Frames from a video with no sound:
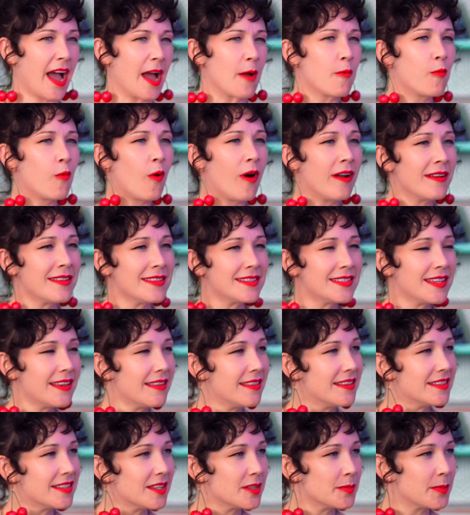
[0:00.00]
I want to say
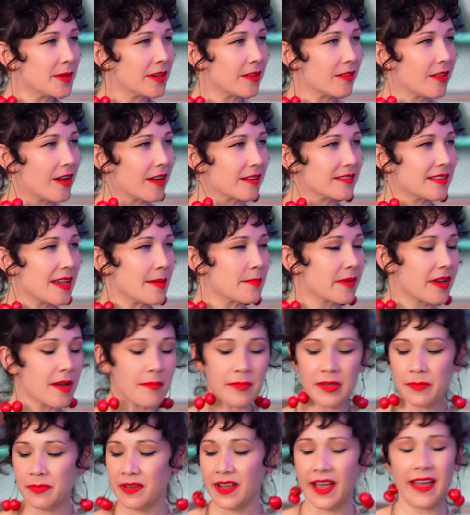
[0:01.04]
this has been a long time
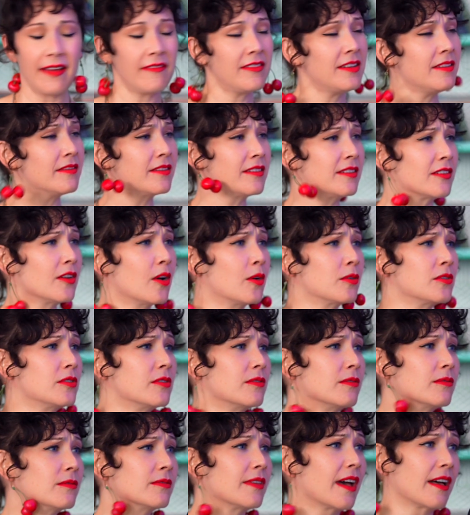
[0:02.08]
coming, but I haven't even known
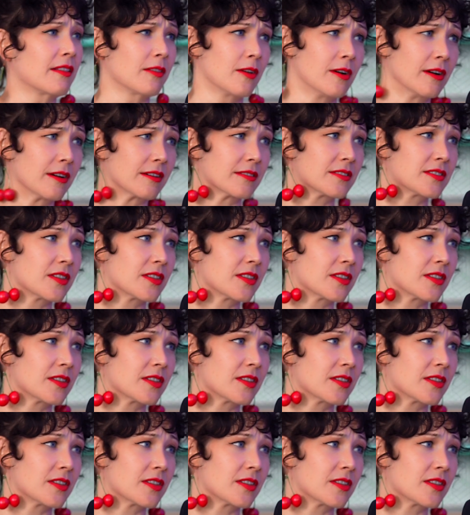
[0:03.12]
you that long.